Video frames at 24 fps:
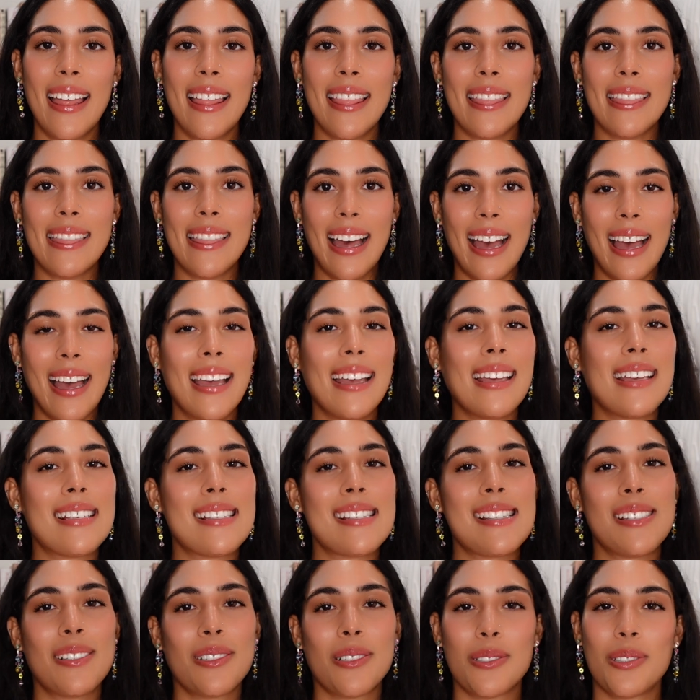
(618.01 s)
that
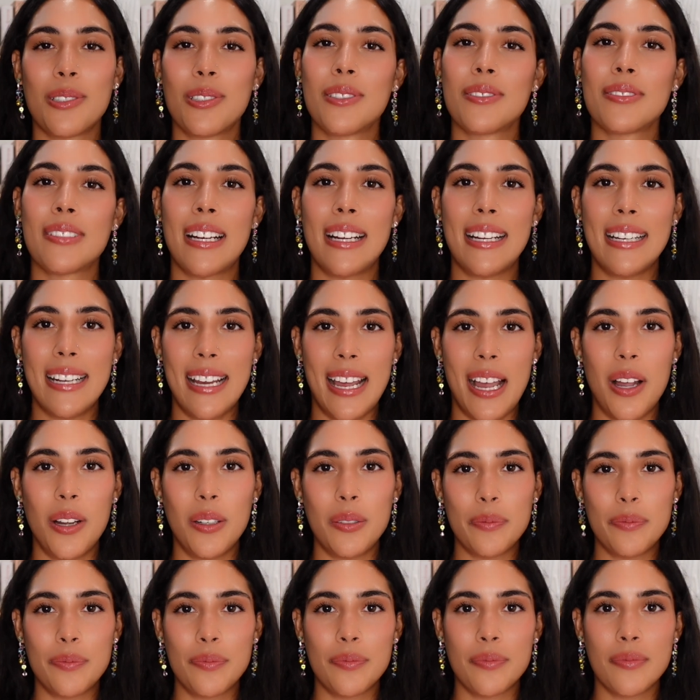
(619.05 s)
is the goal right now.